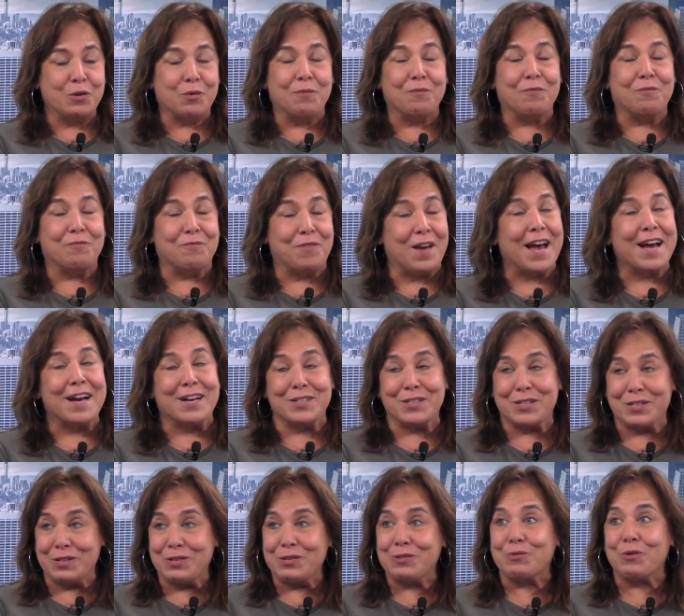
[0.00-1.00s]

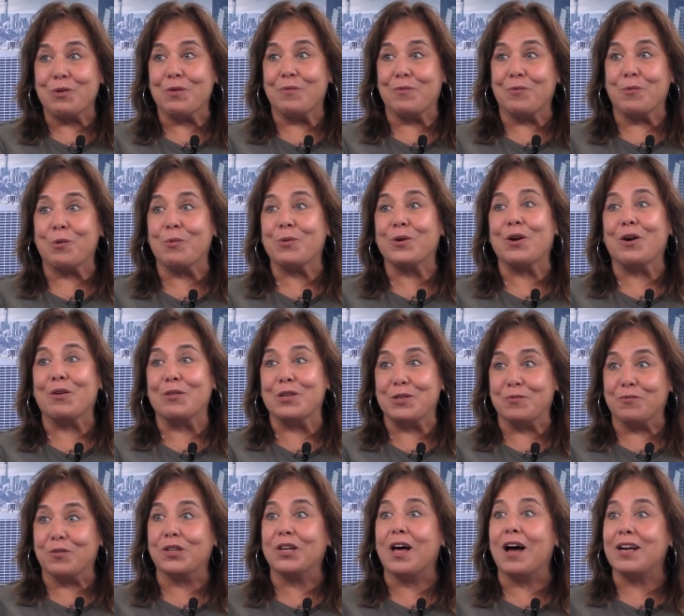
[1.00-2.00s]
fast sort of what we call this
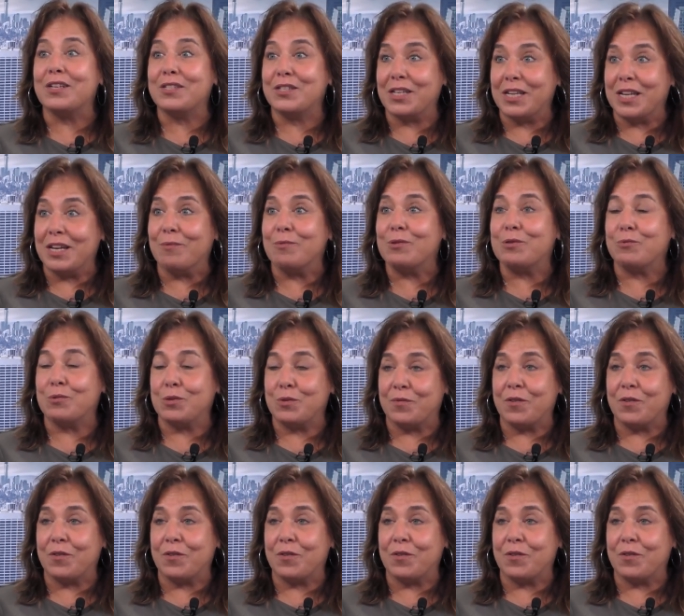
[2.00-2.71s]
velocity, which was